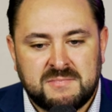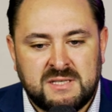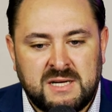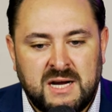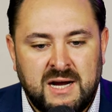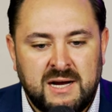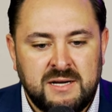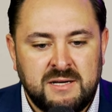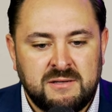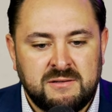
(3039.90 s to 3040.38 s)

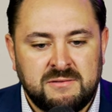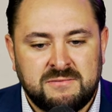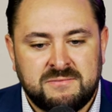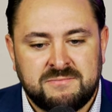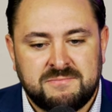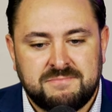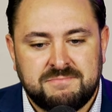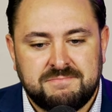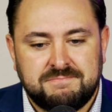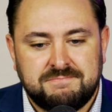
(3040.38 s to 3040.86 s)
kind
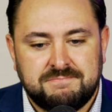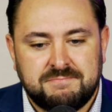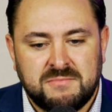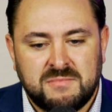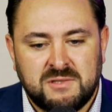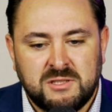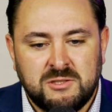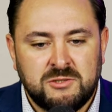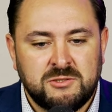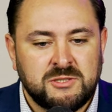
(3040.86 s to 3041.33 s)
of
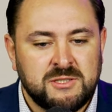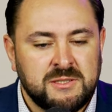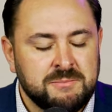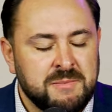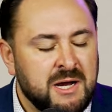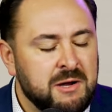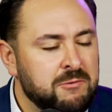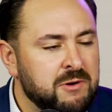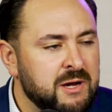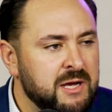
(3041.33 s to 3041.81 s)
losing
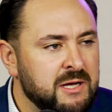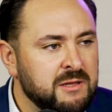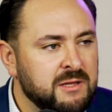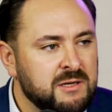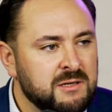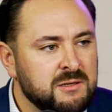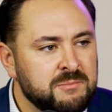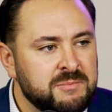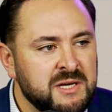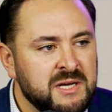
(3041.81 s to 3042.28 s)
my way a
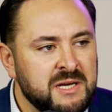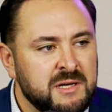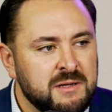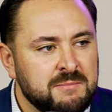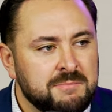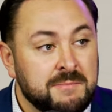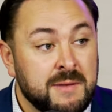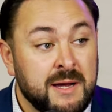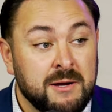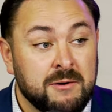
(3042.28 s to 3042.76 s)
little bit.
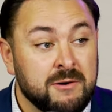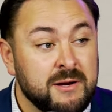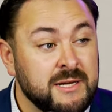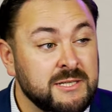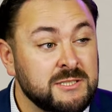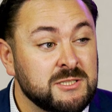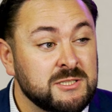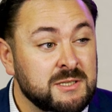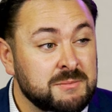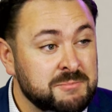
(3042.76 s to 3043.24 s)
My
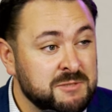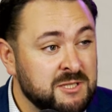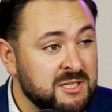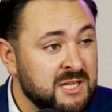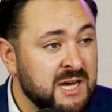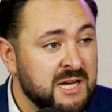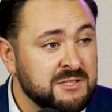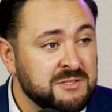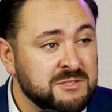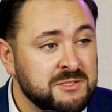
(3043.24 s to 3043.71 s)
grades slipped a
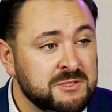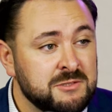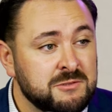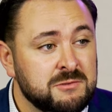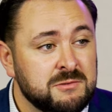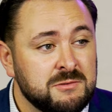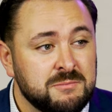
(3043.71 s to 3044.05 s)
lot, too,